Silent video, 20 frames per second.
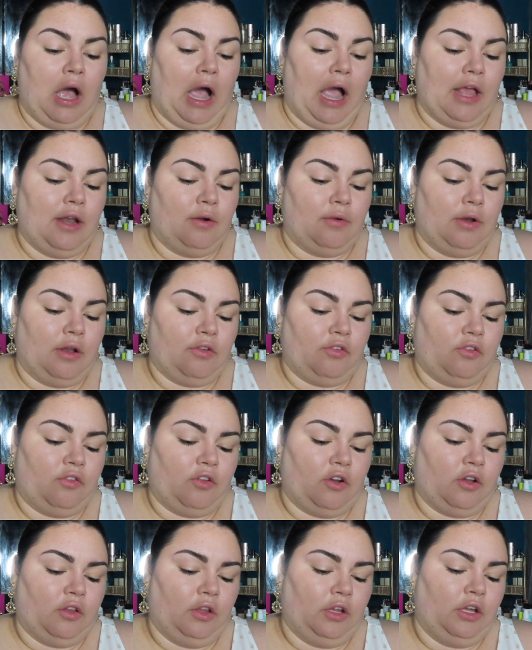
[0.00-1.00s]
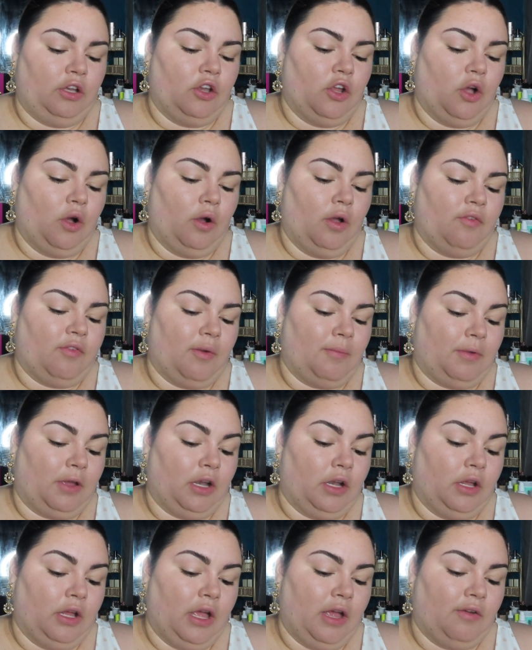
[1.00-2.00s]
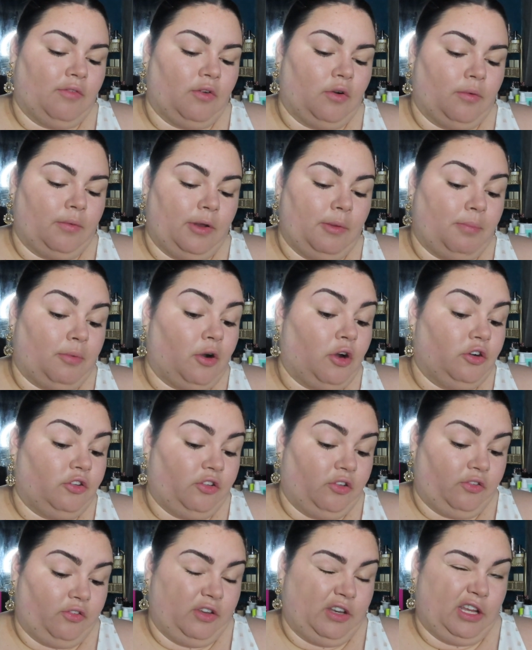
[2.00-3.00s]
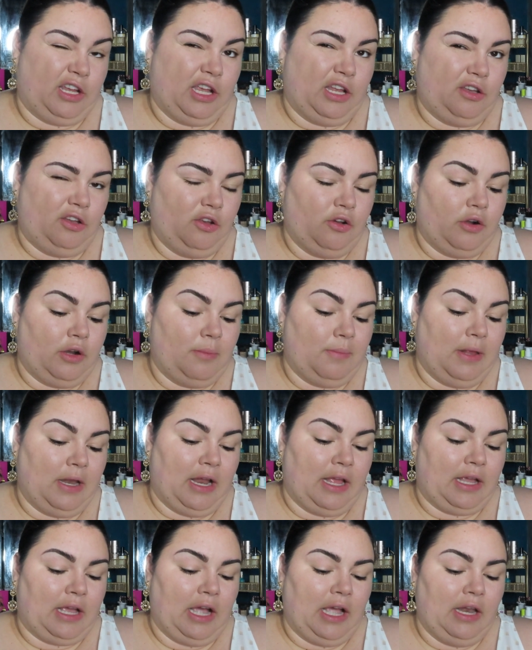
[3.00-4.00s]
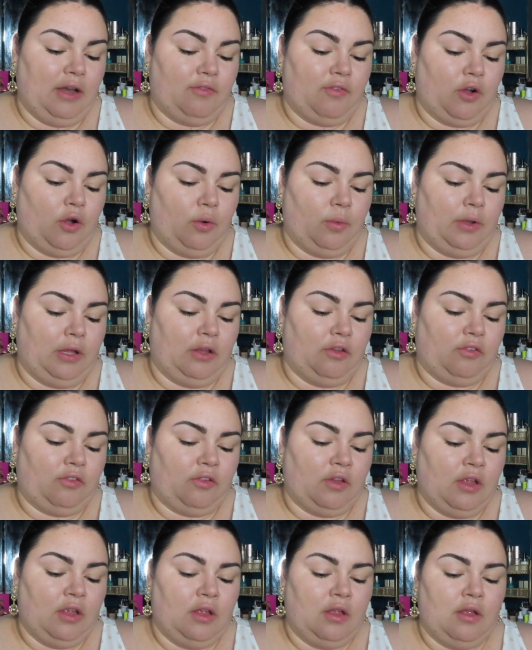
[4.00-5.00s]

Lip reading: I don't necessarily know if I'm gonna ever repurchase it again. You know what I mean? I kind of always...